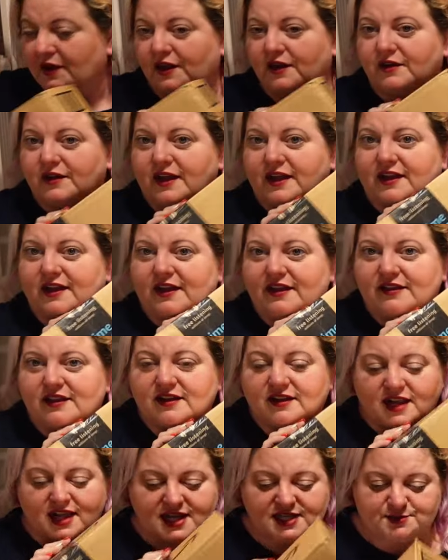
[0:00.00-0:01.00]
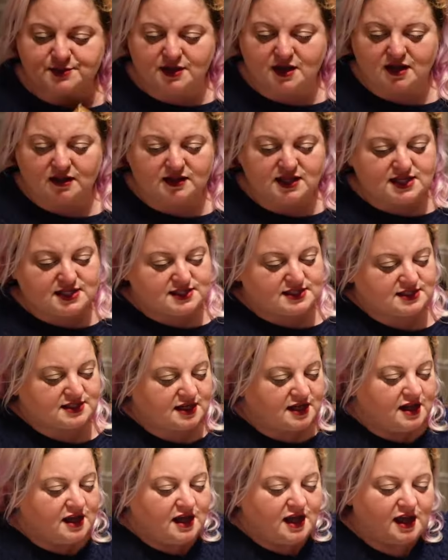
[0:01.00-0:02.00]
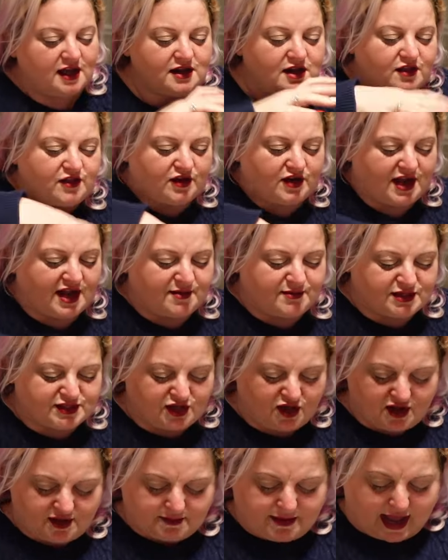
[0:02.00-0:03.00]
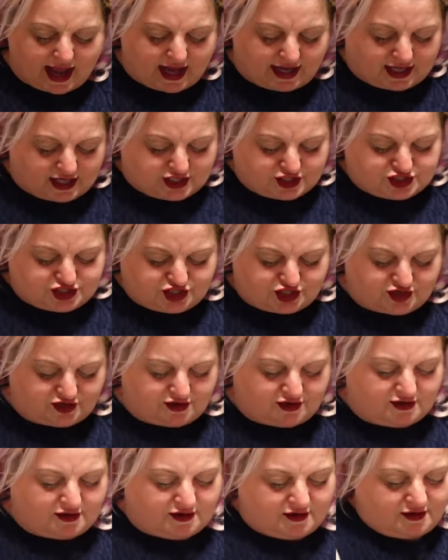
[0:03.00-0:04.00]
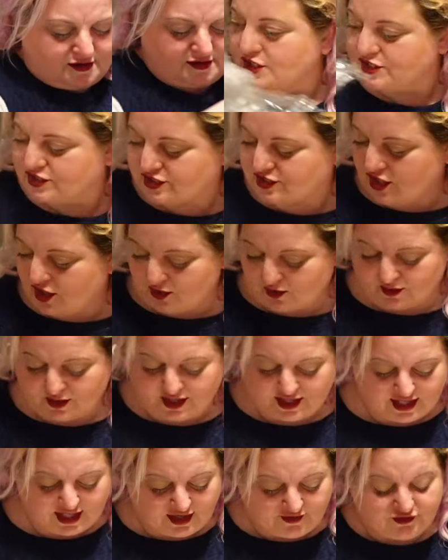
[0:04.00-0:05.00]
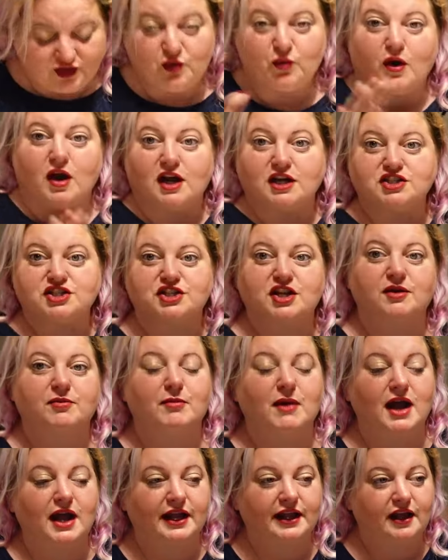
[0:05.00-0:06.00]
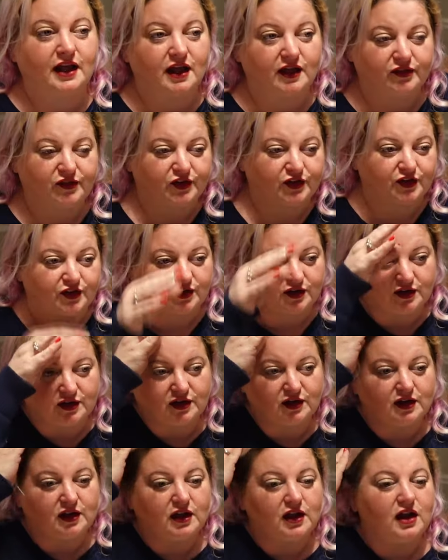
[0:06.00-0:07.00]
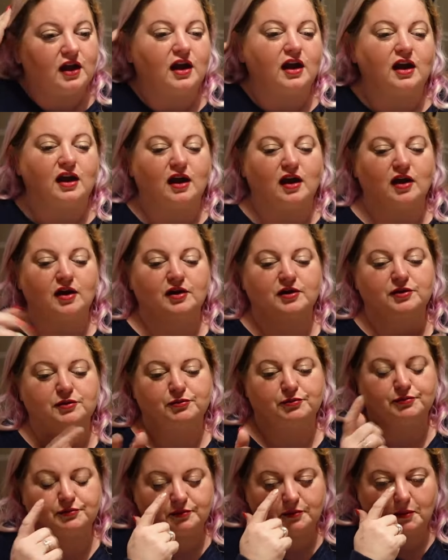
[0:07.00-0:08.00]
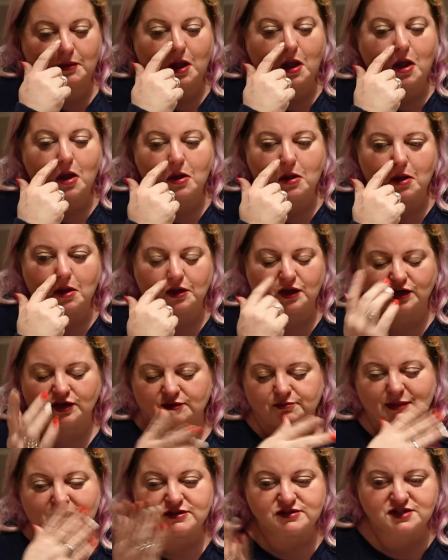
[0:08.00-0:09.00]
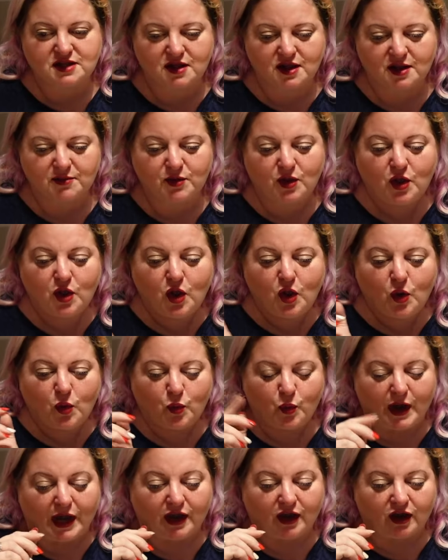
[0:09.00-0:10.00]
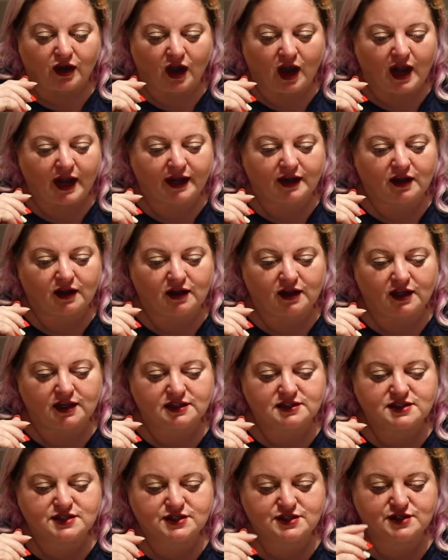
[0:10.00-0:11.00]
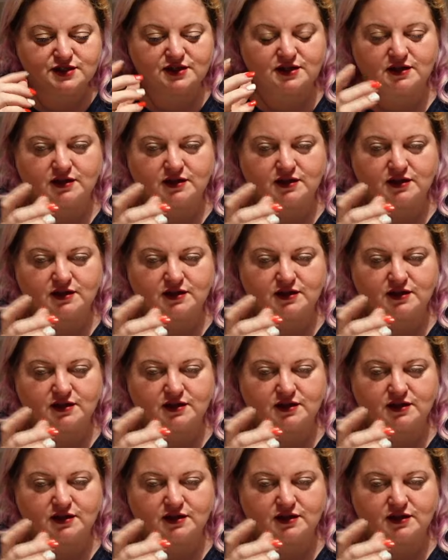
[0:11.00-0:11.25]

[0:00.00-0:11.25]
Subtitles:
Okay, and then last but not least, another Amazon package. So, if you watched my other haul or mail time where I got